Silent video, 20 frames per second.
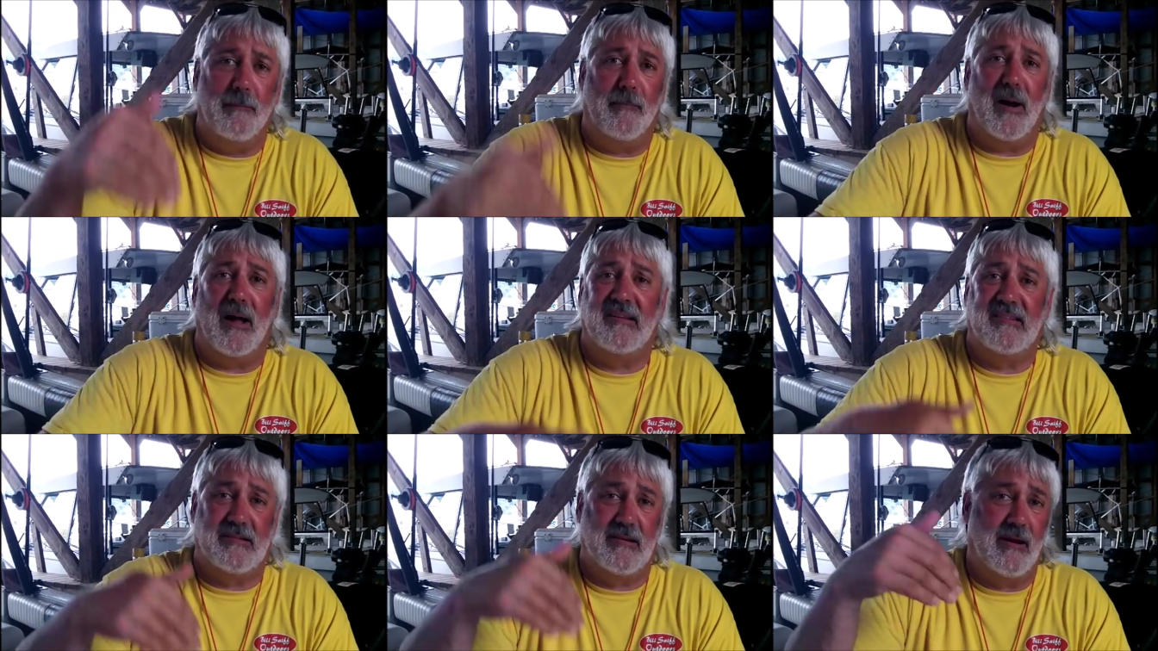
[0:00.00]

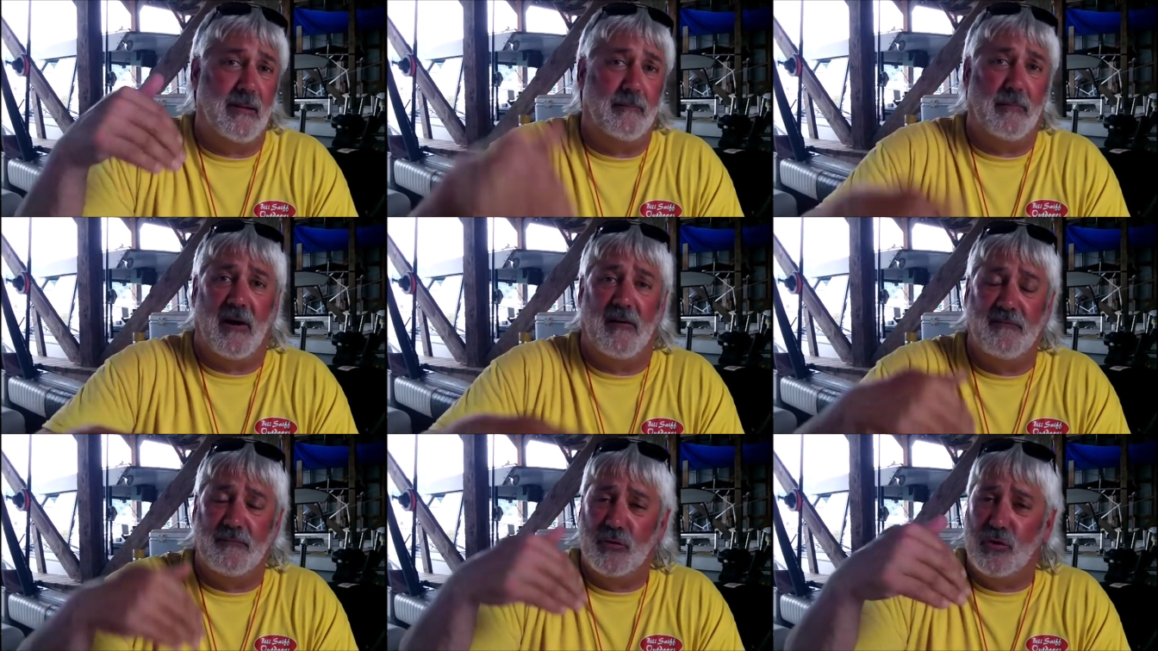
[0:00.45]
bust it
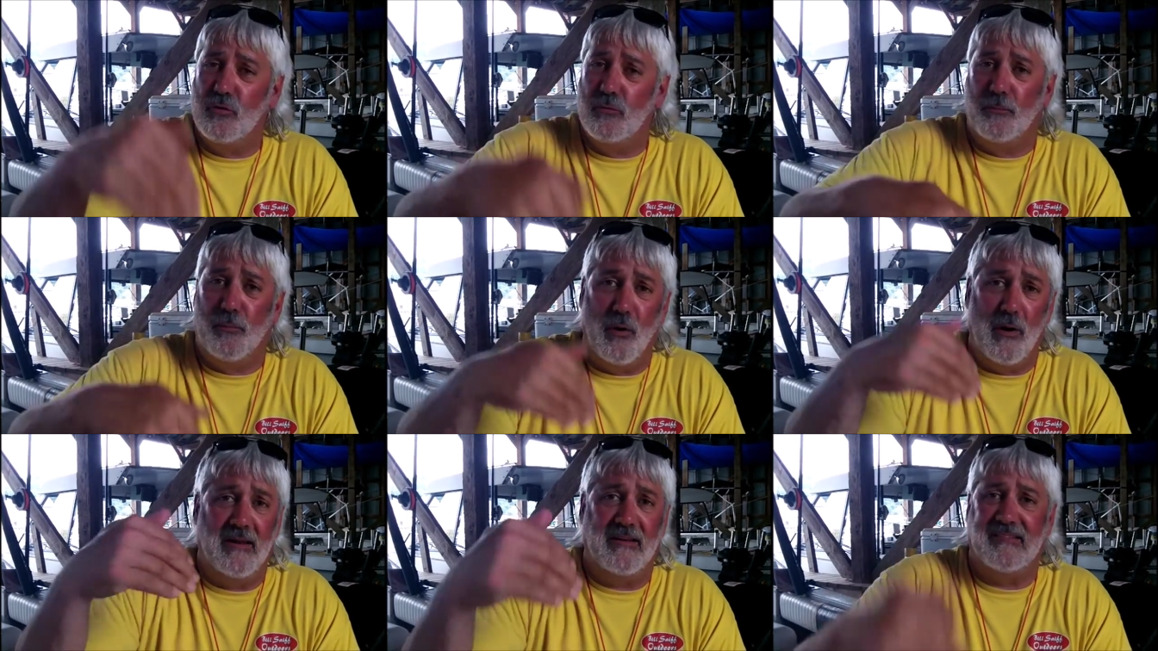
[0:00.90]
above
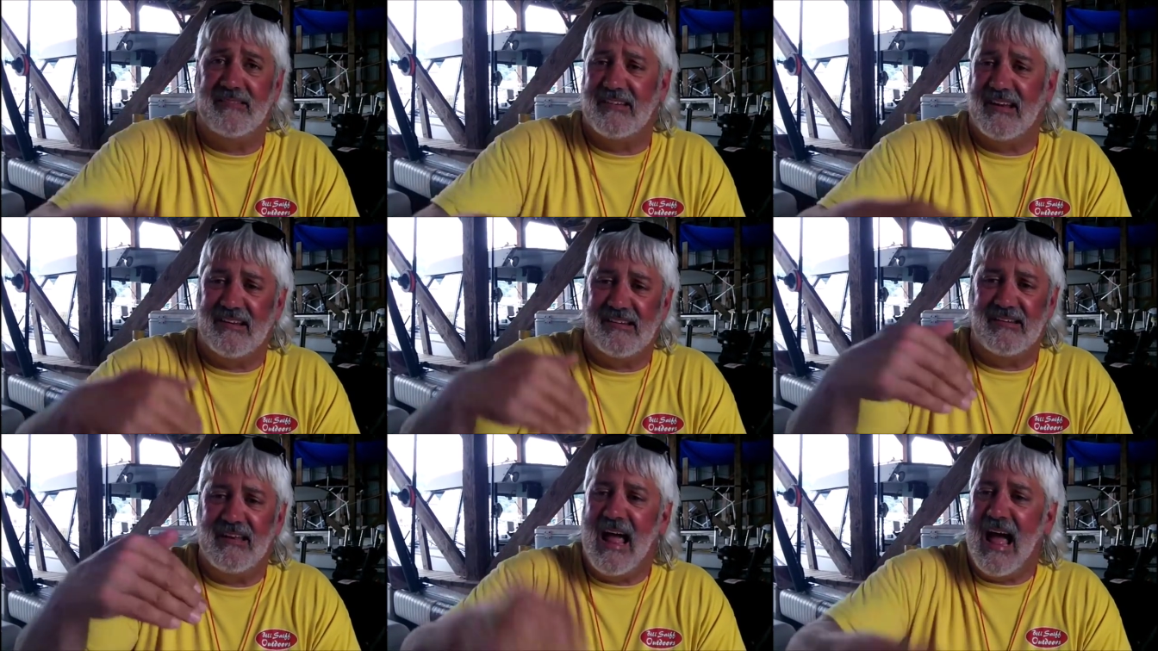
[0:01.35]

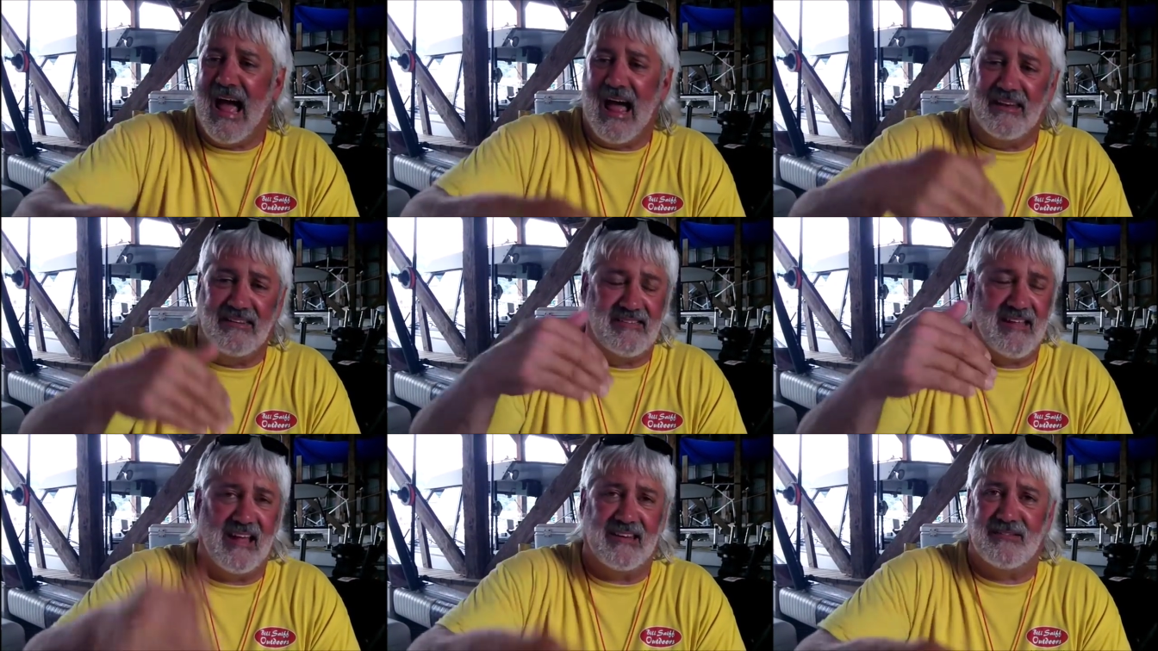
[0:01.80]
2.6
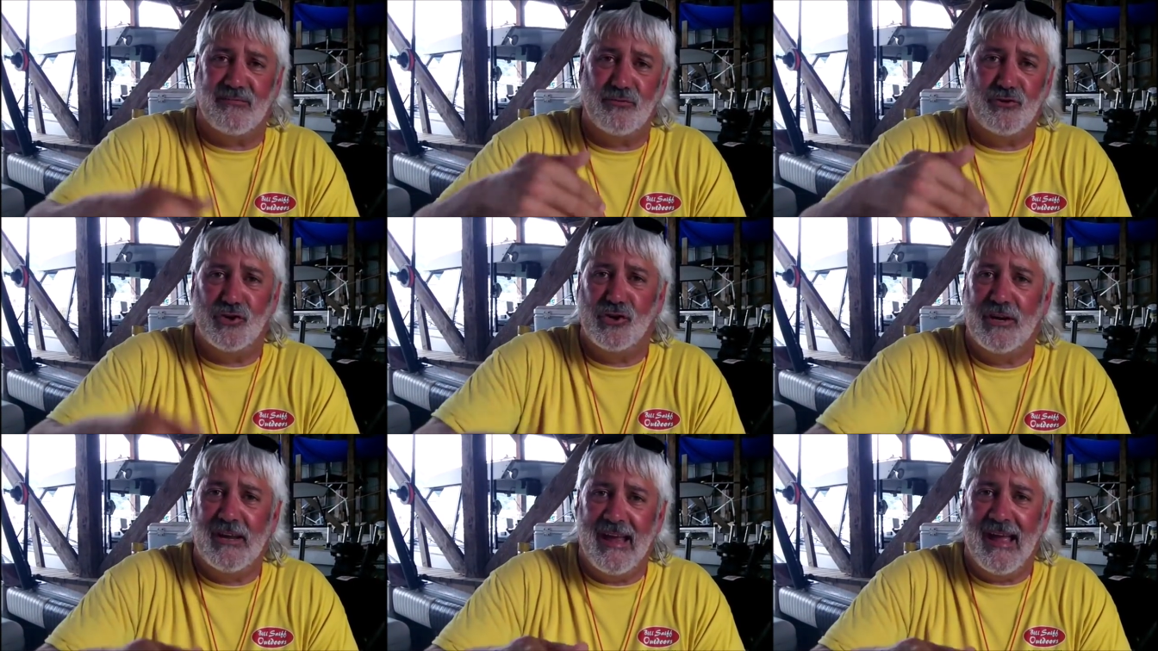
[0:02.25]
knots, that's
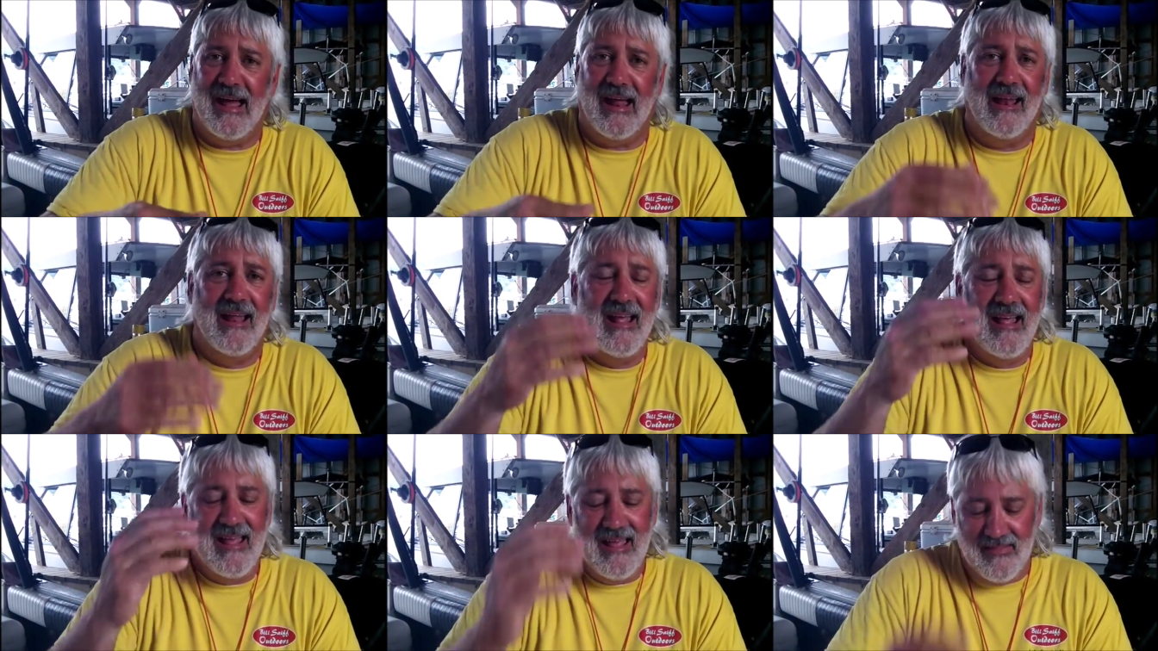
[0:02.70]
what you get.